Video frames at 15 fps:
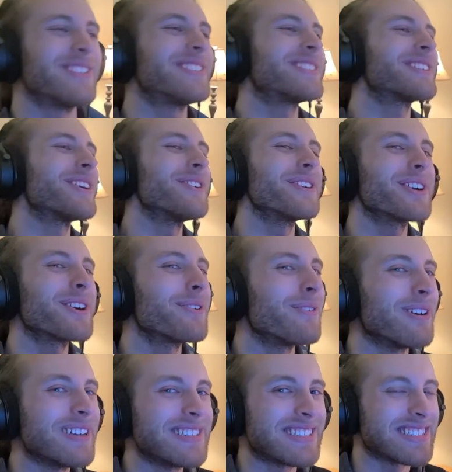Scooter
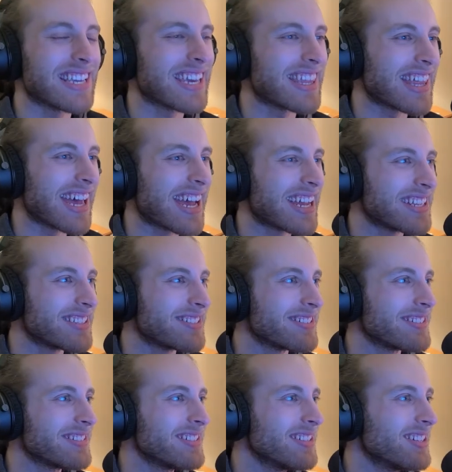would say that,
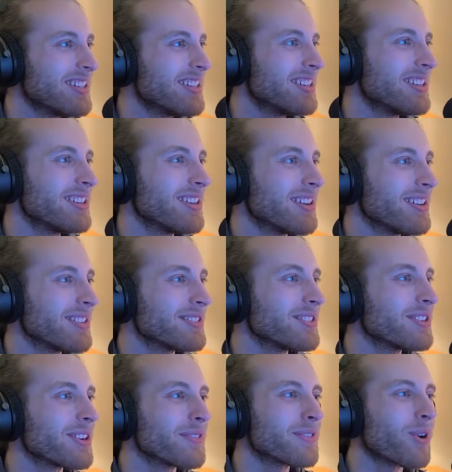dude.
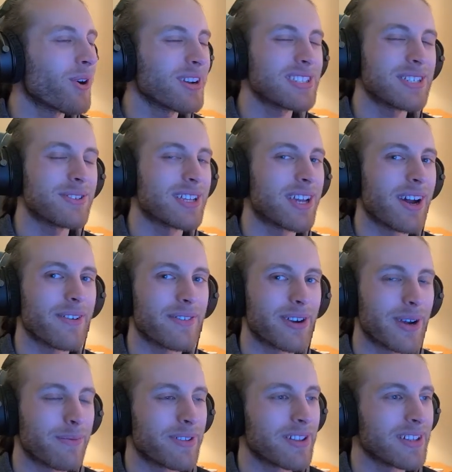Of course he would cover
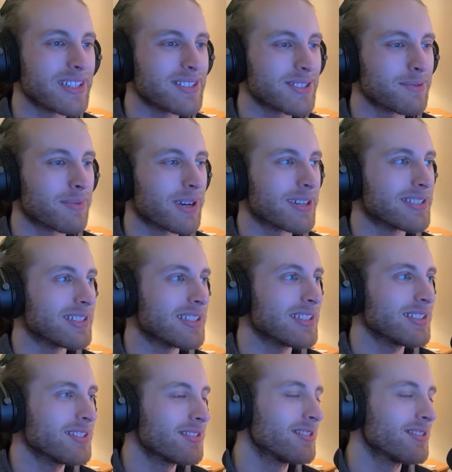up the lizard person.